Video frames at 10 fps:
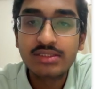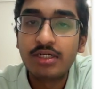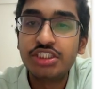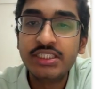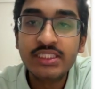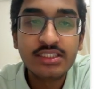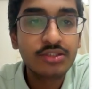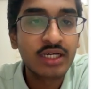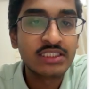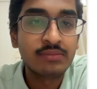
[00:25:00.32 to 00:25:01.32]
much easier to
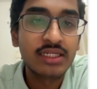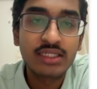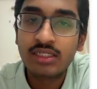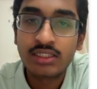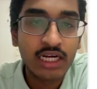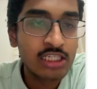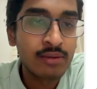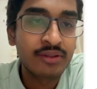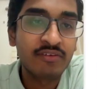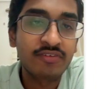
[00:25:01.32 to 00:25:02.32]
estimate than an entirely
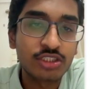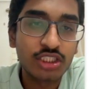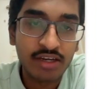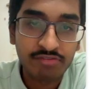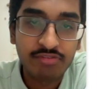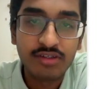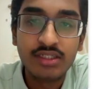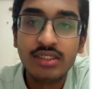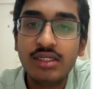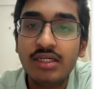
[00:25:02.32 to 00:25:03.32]
organic function f.
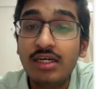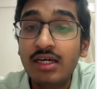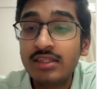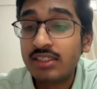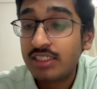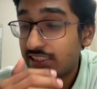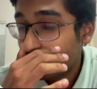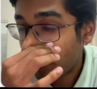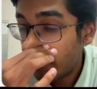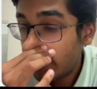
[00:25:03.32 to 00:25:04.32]
The
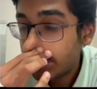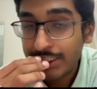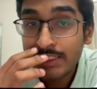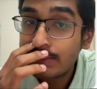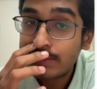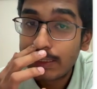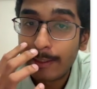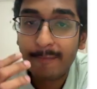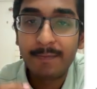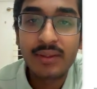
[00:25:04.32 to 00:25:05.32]
disadvantage is
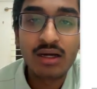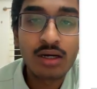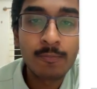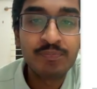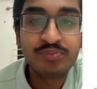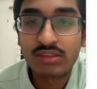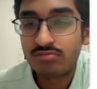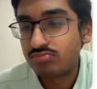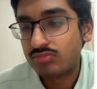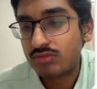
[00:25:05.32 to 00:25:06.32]
um,
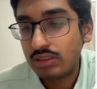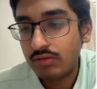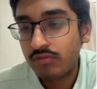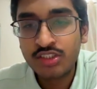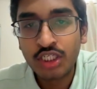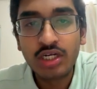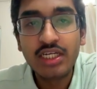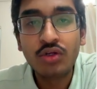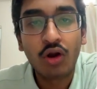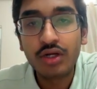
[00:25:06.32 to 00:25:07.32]
we're generally
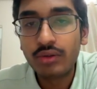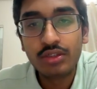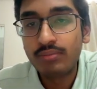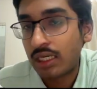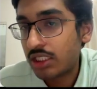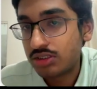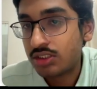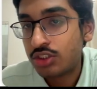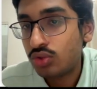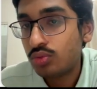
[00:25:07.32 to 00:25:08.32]
not going to match the
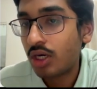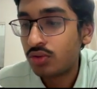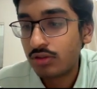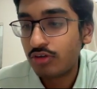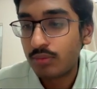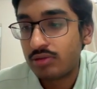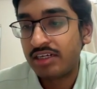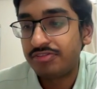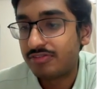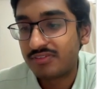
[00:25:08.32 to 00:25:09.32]
true unknown form of f,
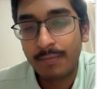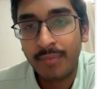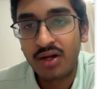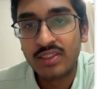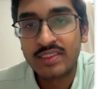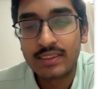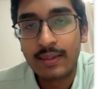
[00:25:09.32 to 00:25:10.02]
because